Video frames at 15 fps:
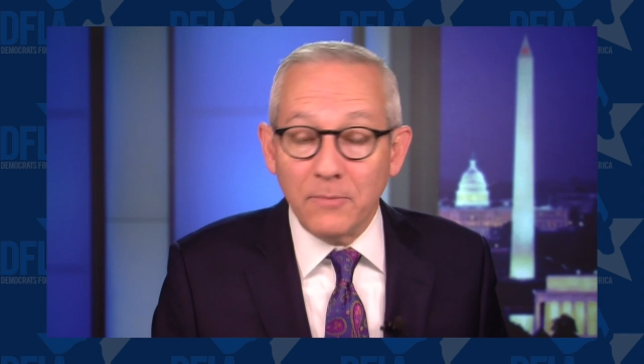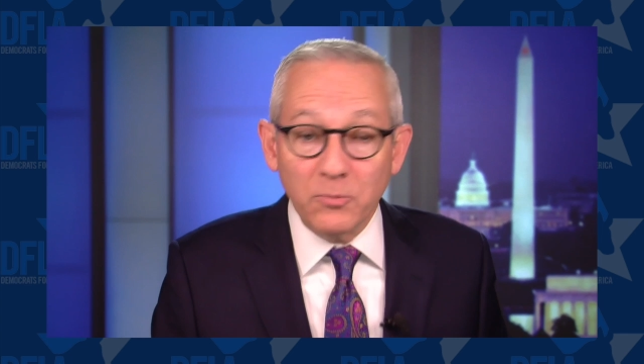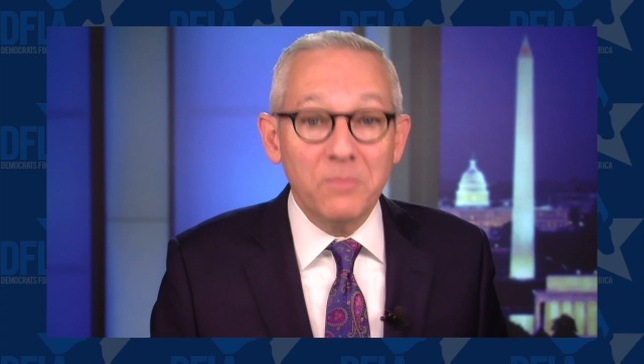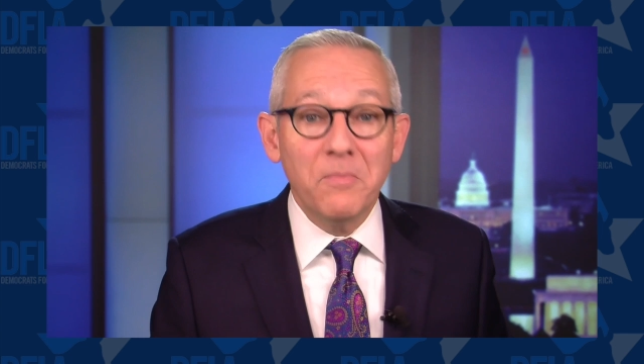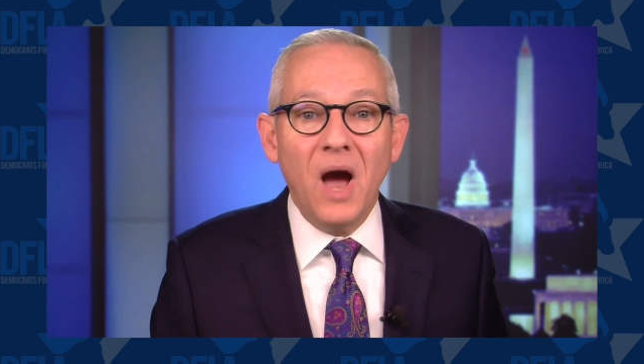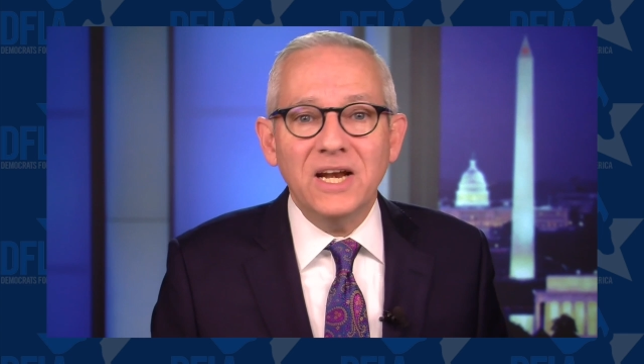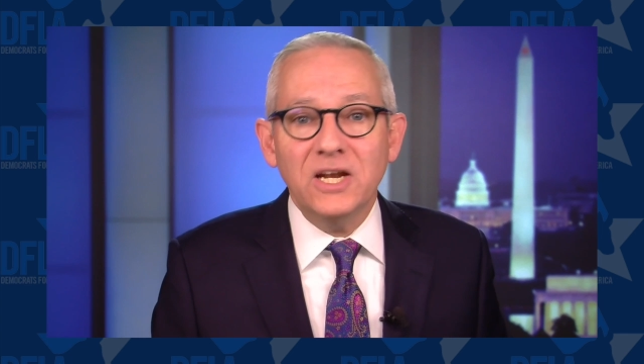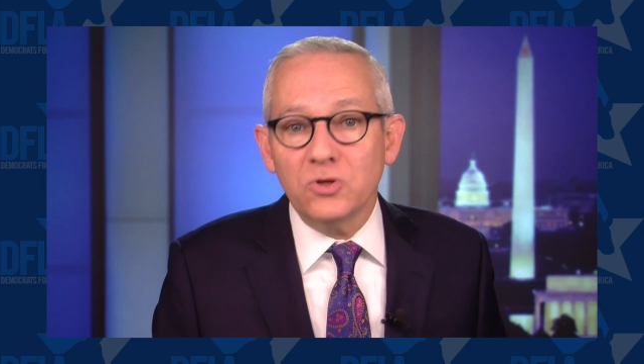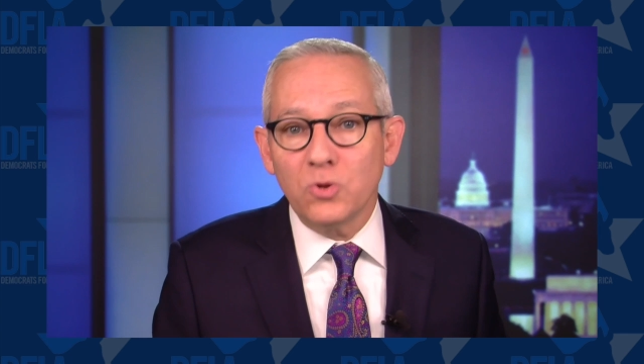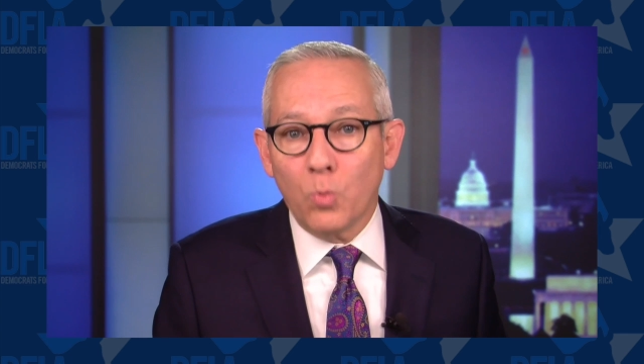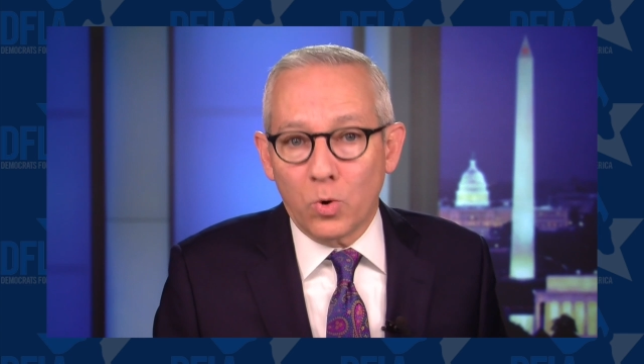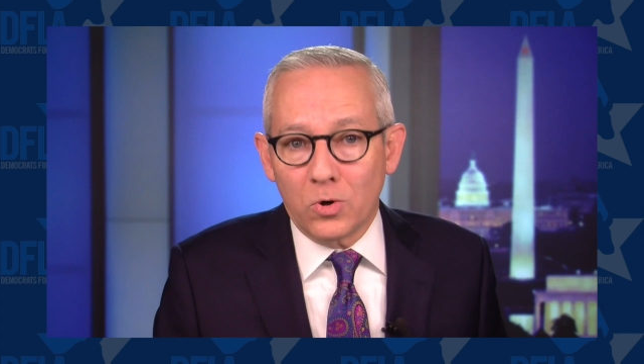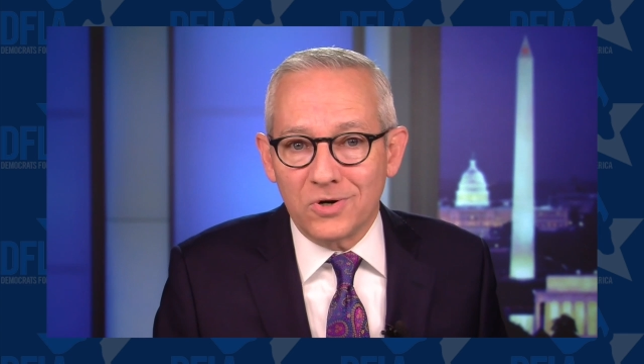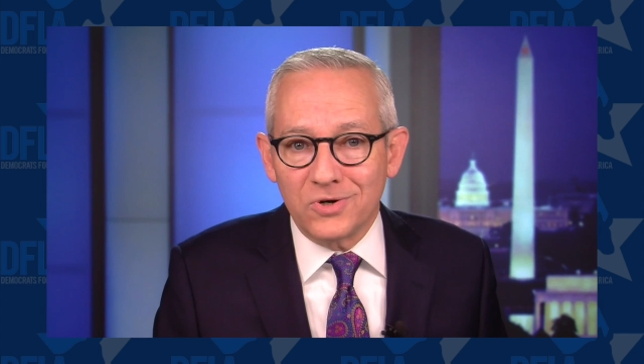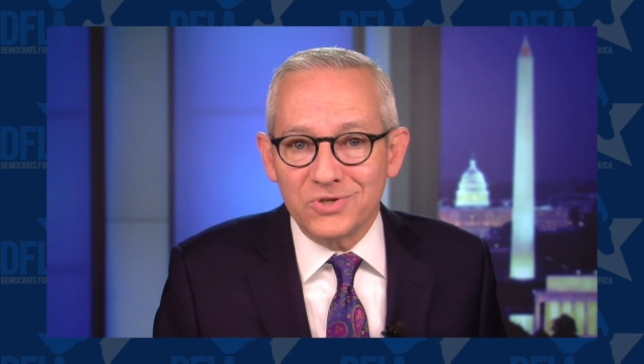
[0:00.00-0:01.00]
I'm reminded of the
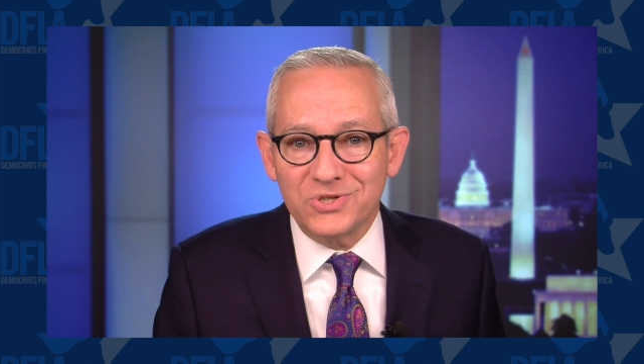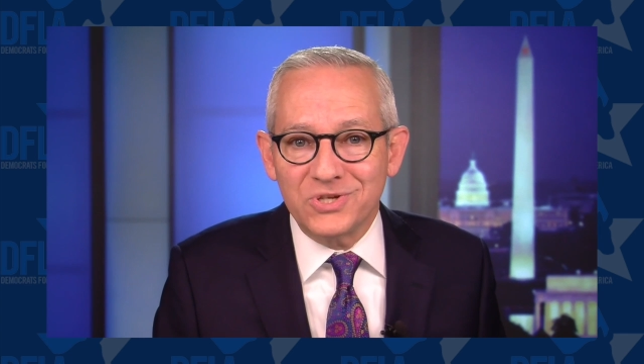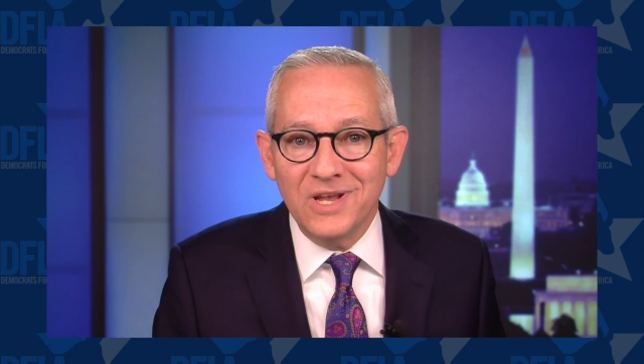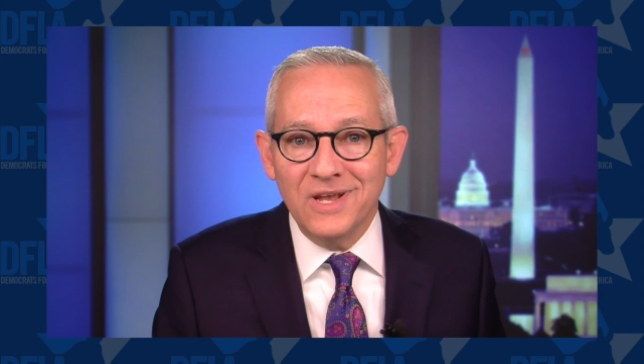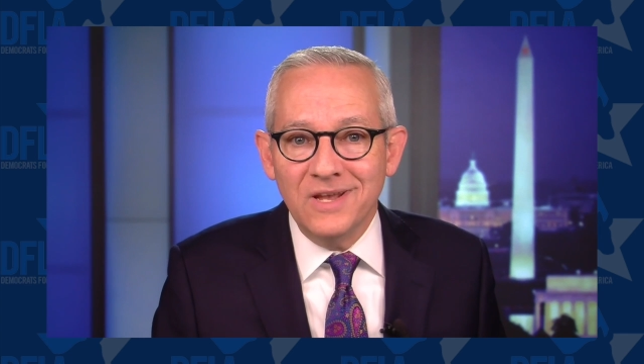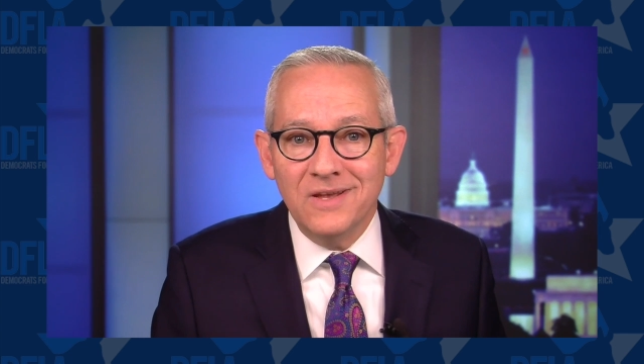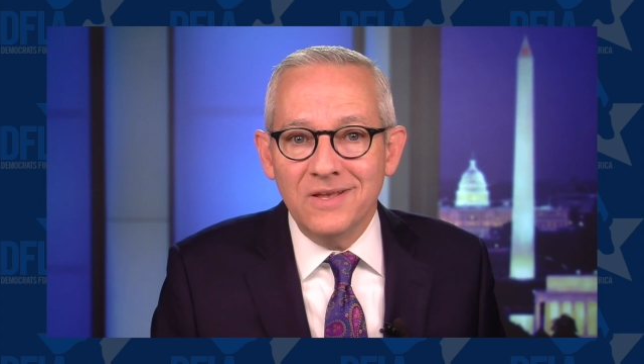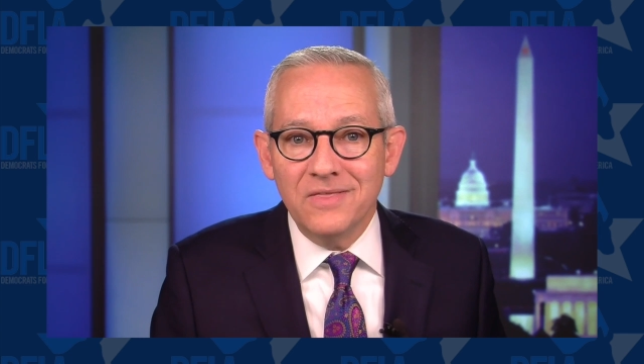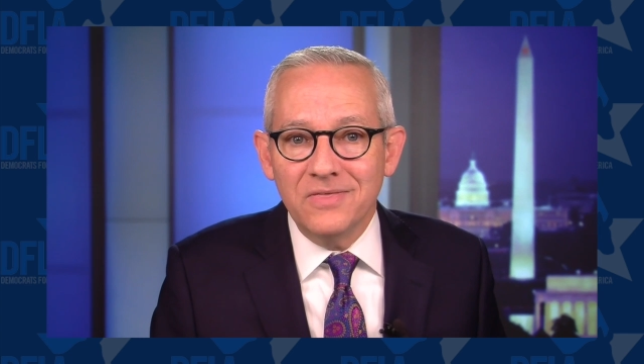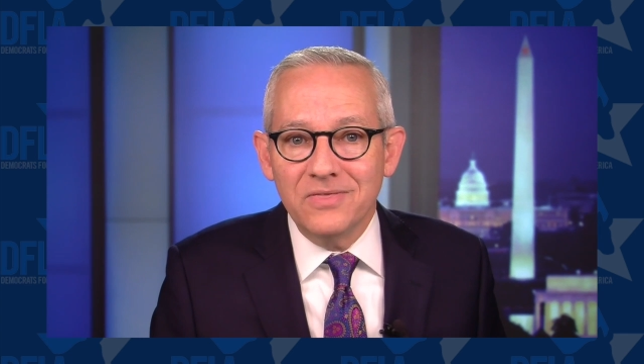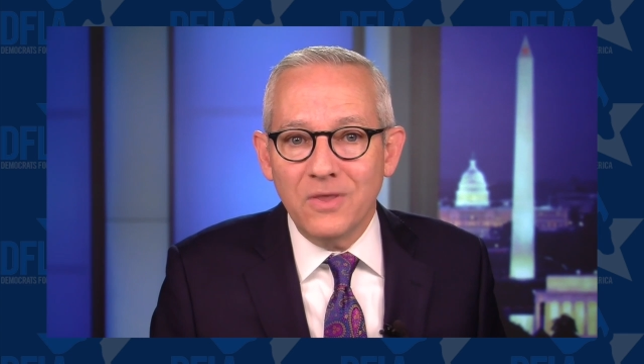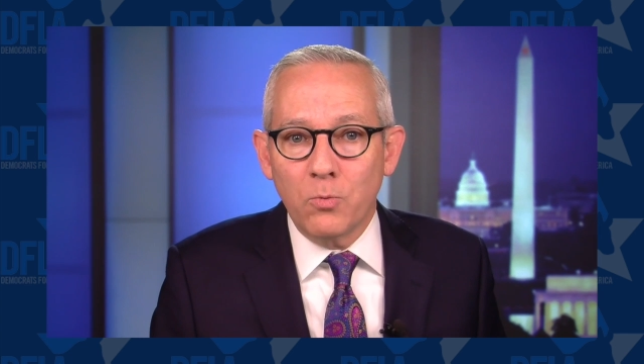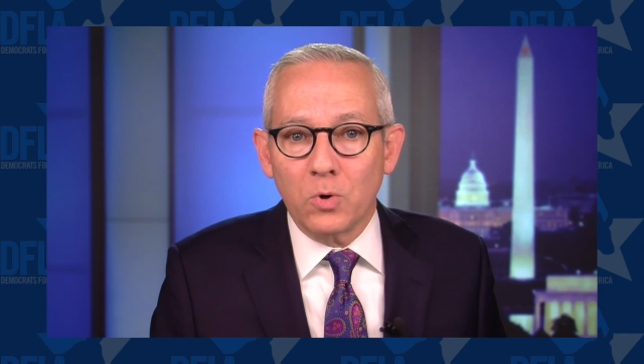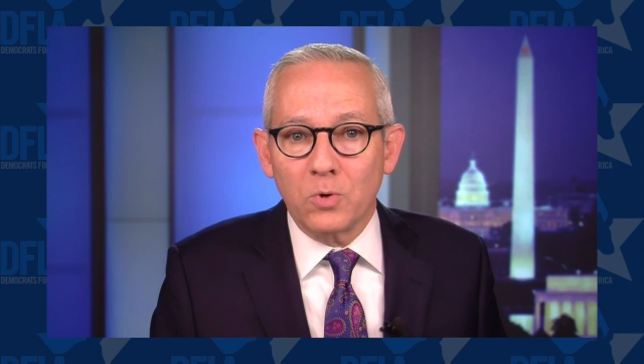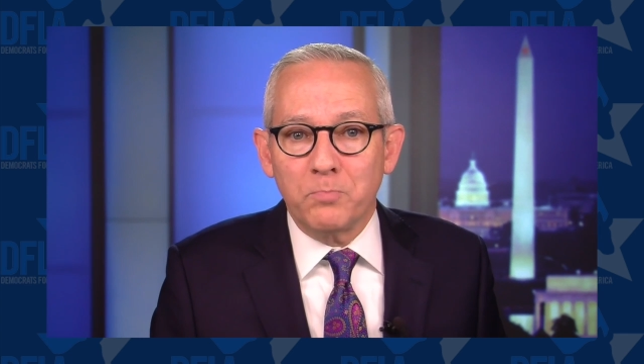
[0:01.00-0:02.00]
words
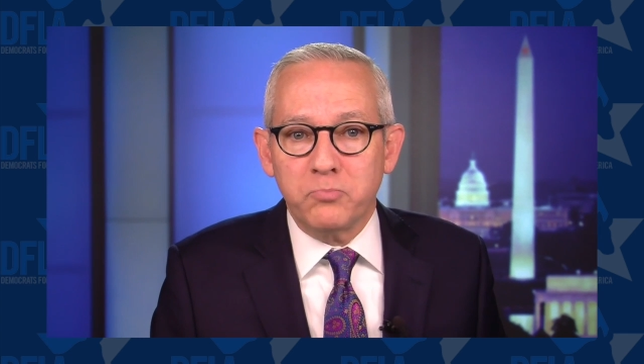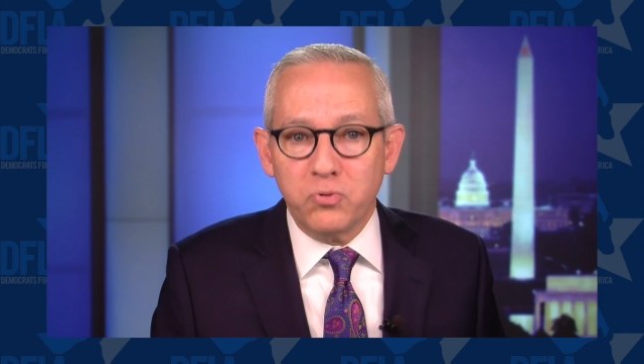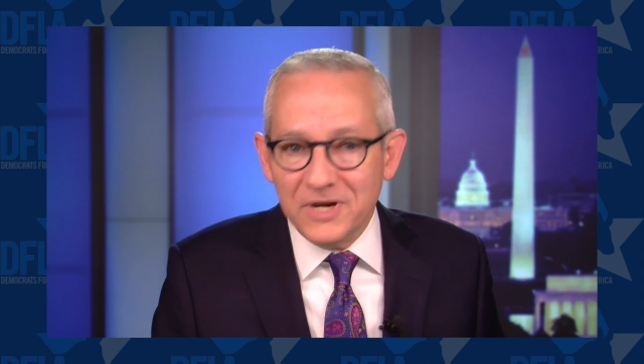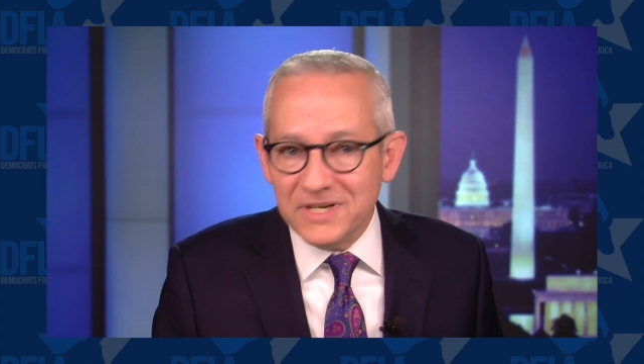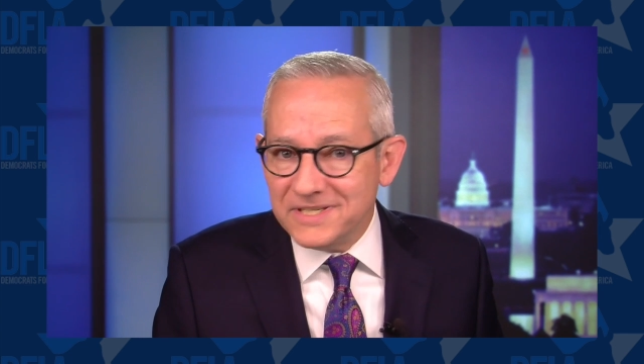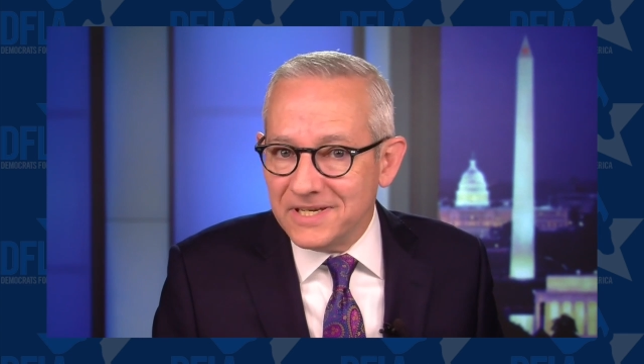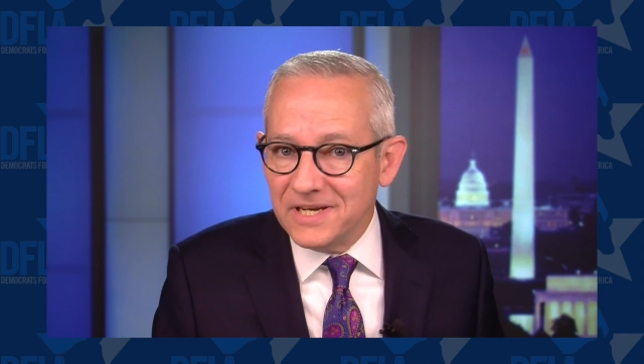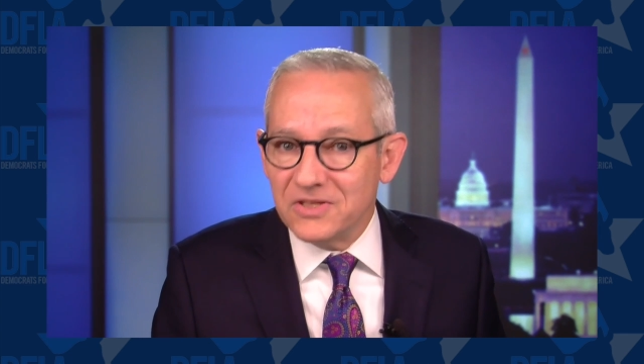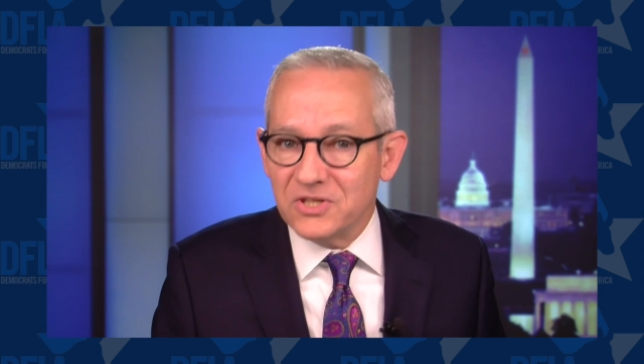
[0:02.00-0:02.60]
that were printed